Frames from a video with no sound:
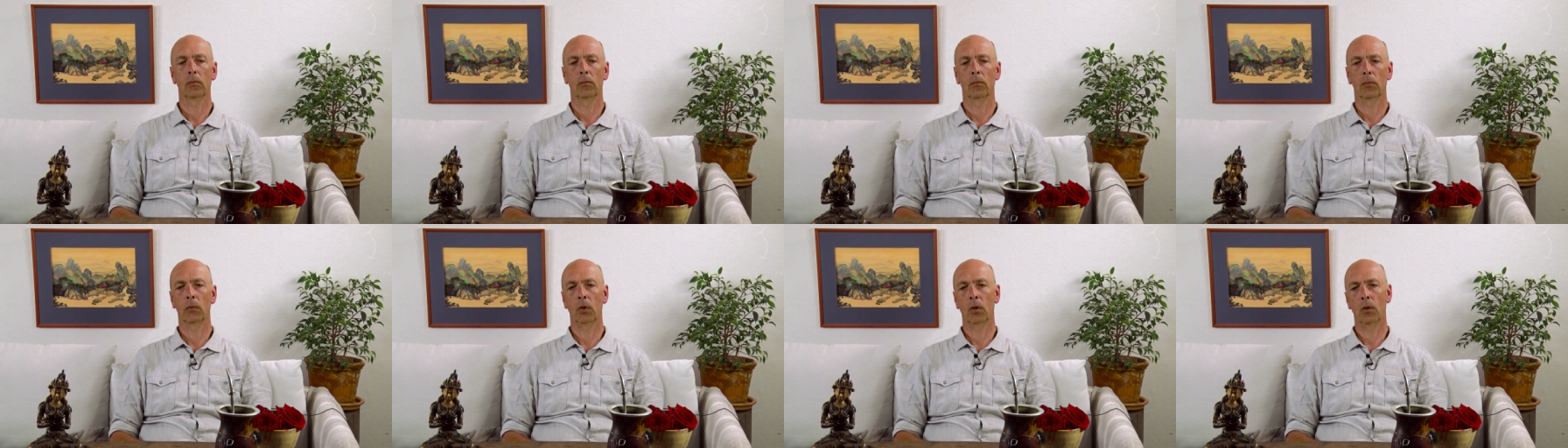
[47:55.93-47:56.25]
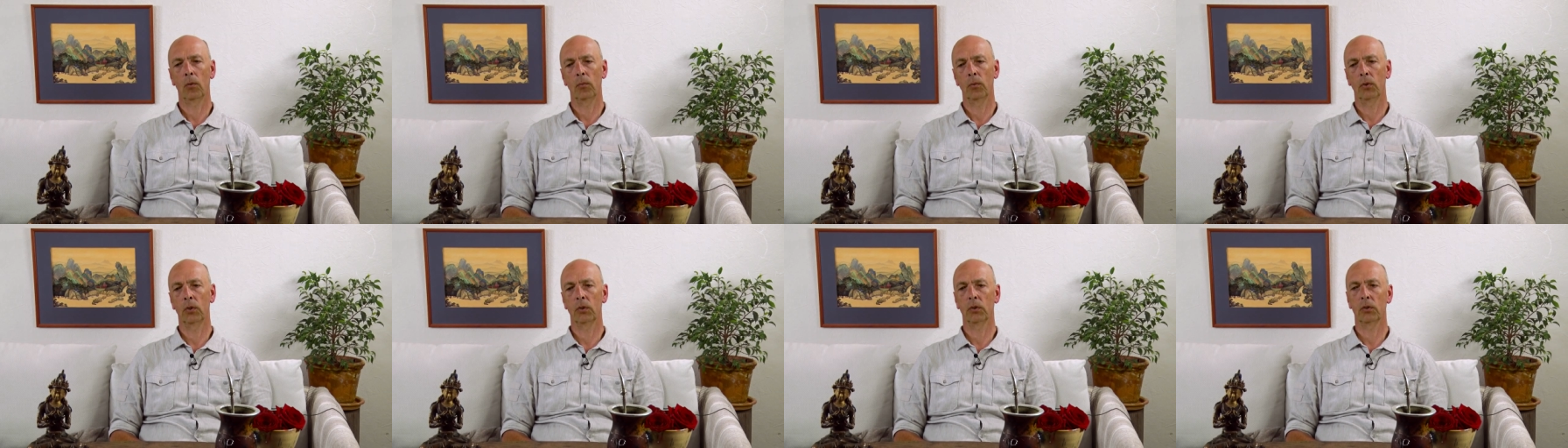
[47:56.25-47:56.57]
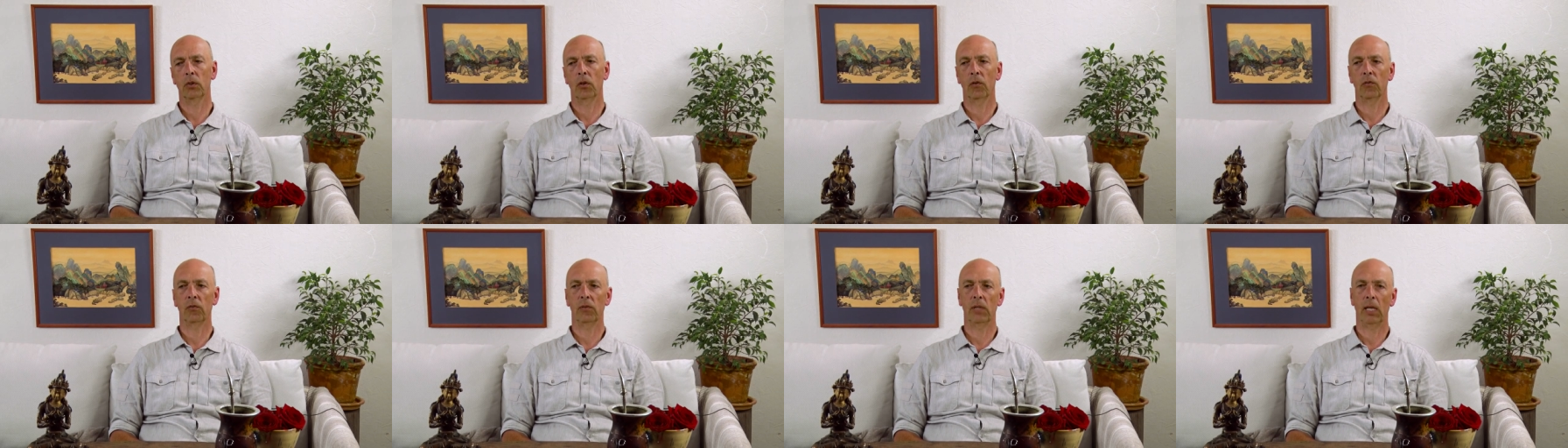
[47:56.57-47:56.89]

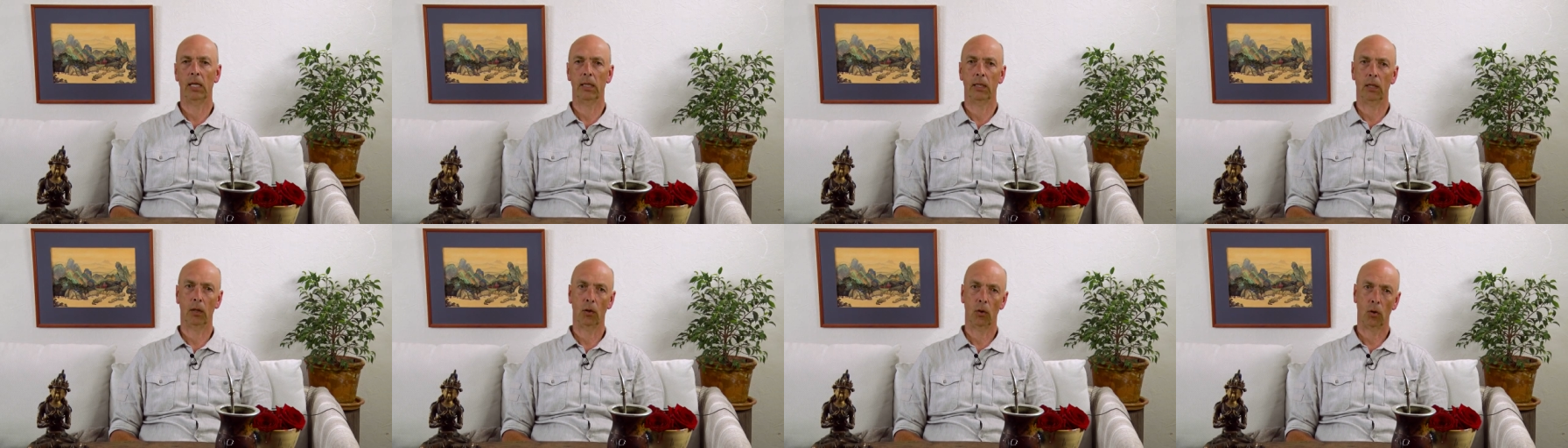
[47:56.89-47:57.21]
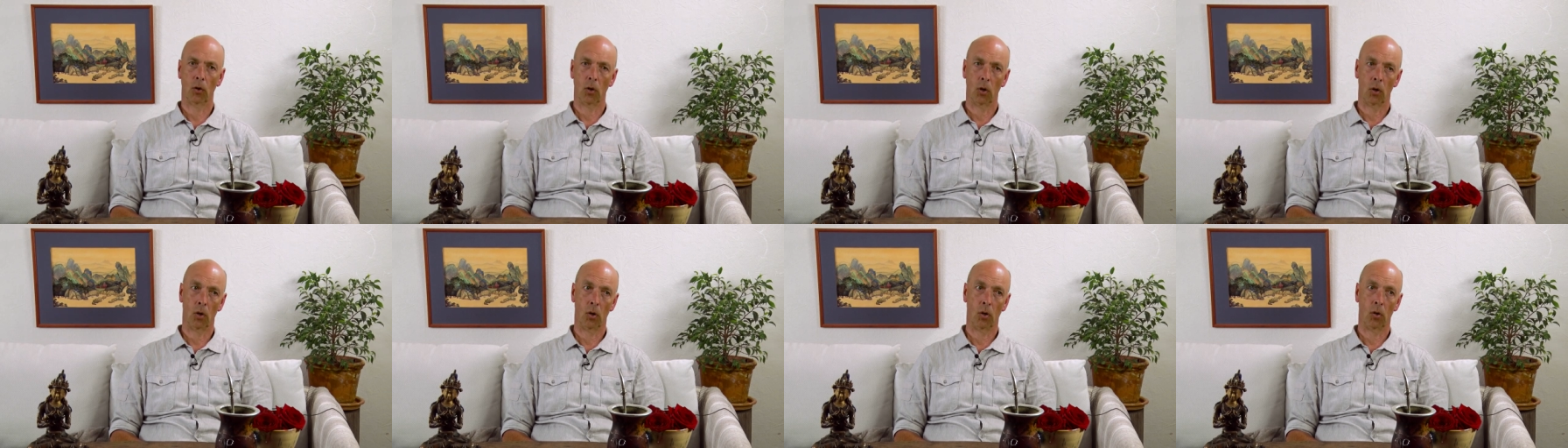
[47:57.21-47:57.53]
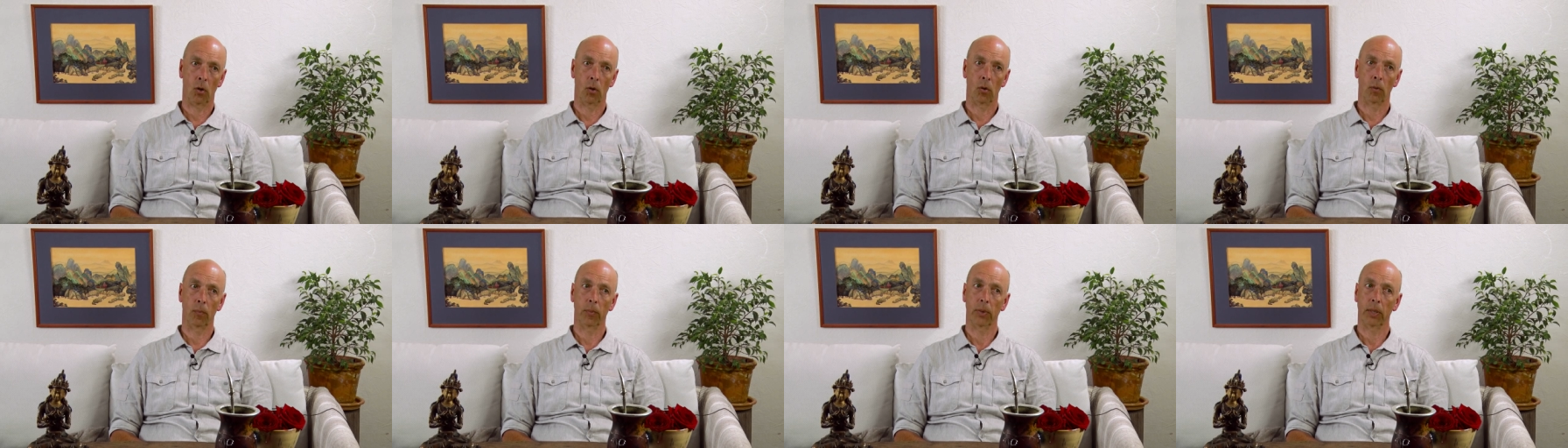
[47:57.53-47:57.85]
moments of letting
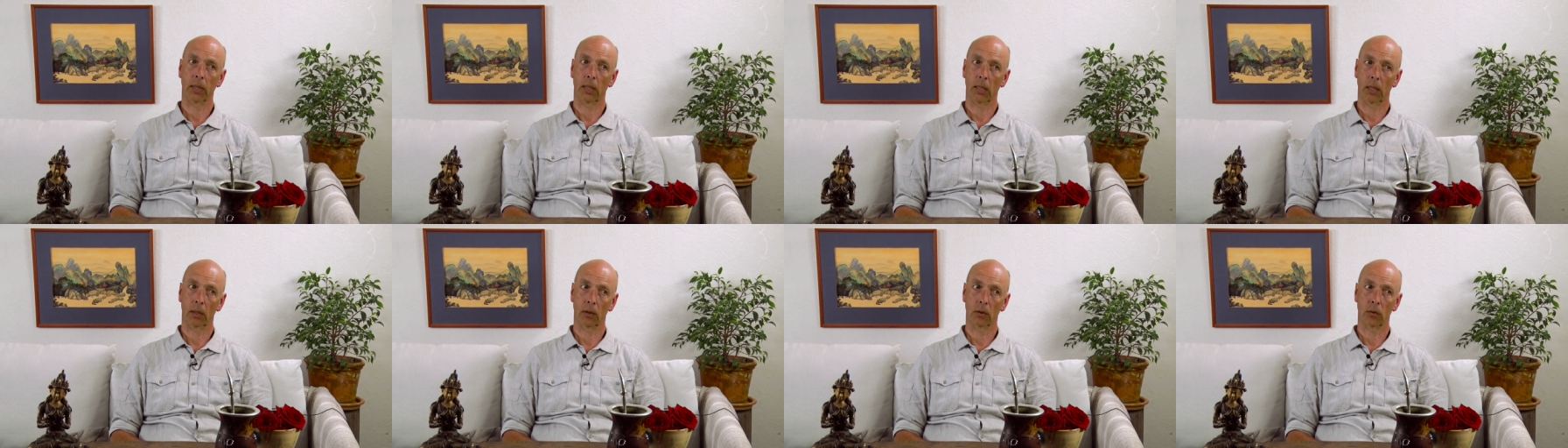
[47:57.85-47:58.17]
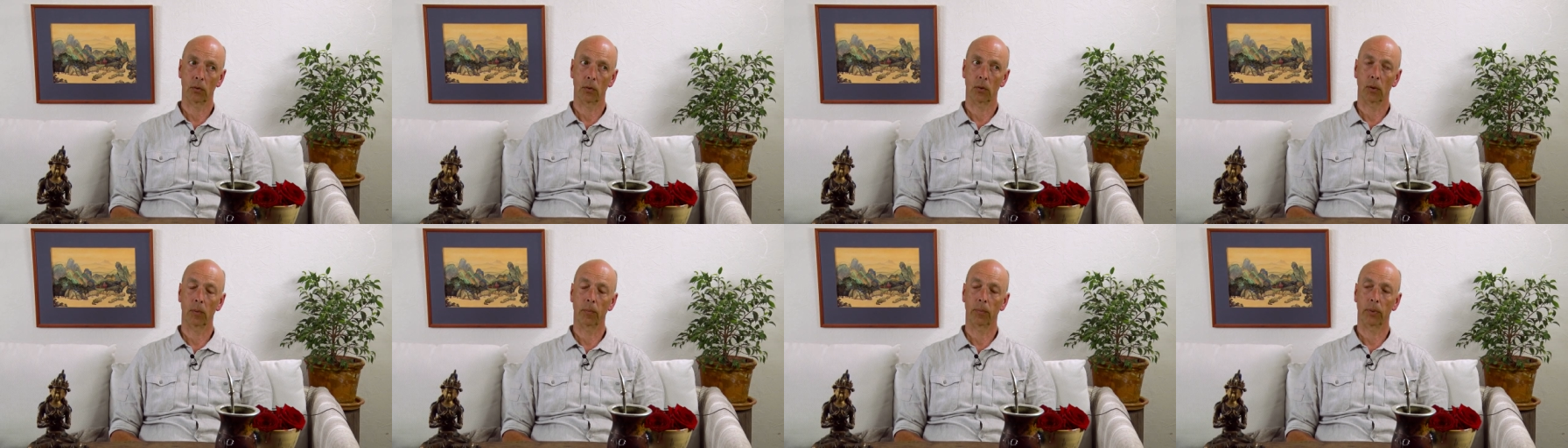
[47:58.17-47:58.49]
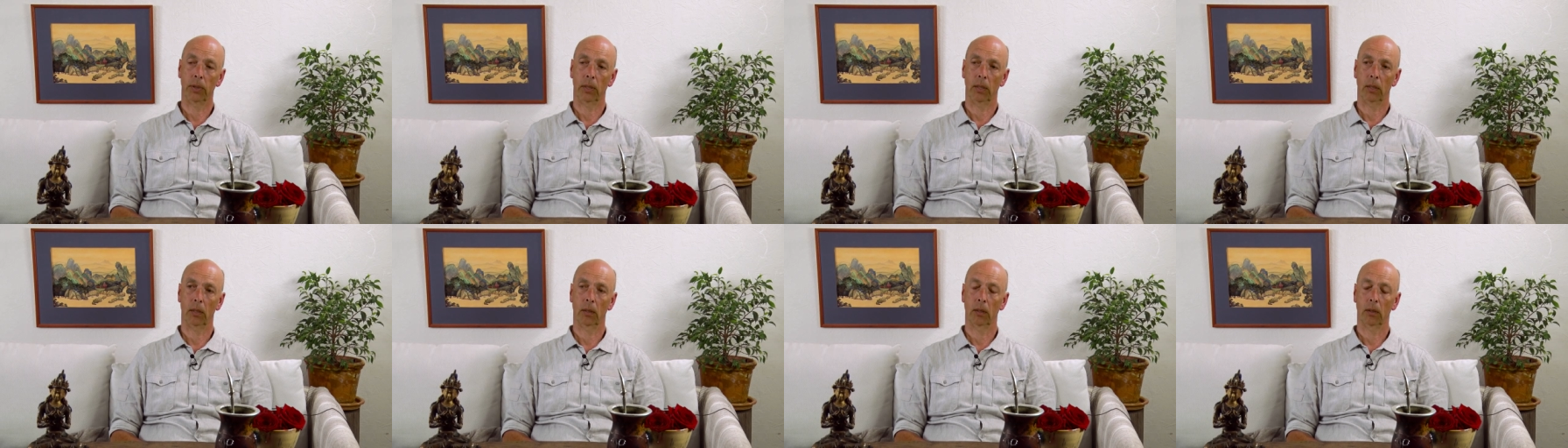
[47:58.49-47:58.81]
go begin to
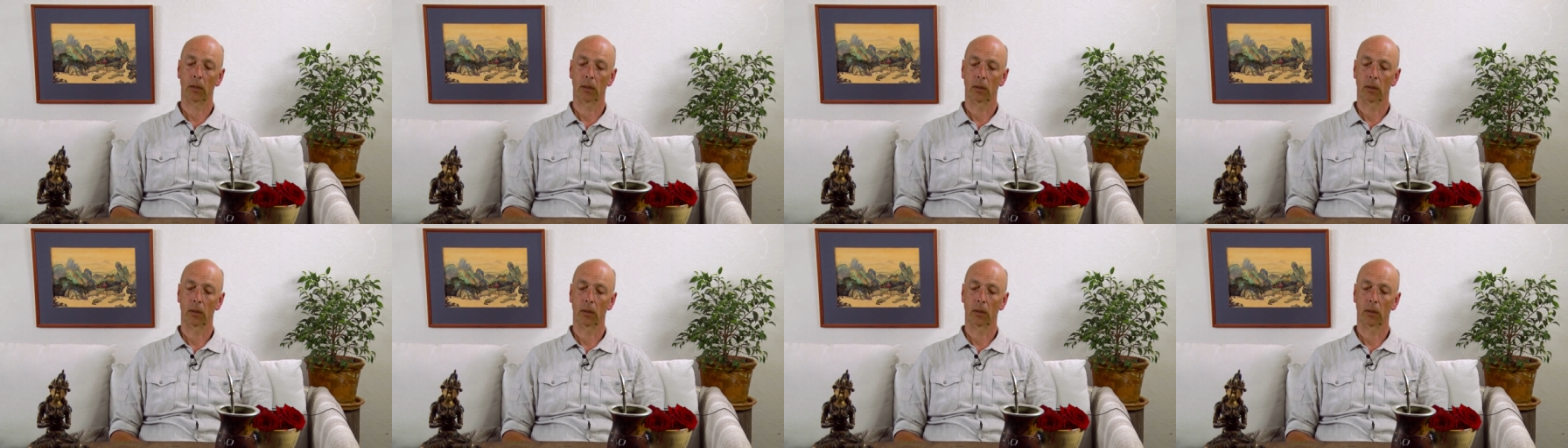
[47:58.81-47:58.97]
appear.